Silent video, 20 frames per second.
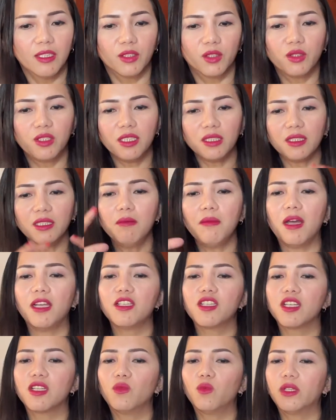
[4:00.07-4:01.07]
So, just
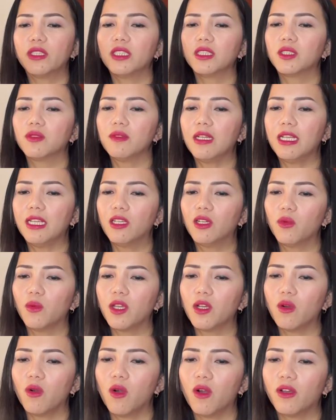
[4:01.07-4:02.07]
imagine what is really
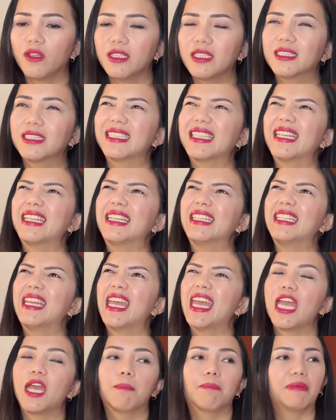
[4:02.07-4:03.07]
going on. It's like an
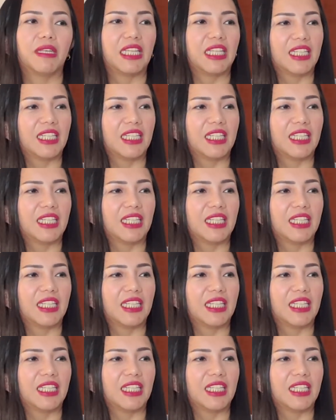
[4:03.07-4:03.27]
epic.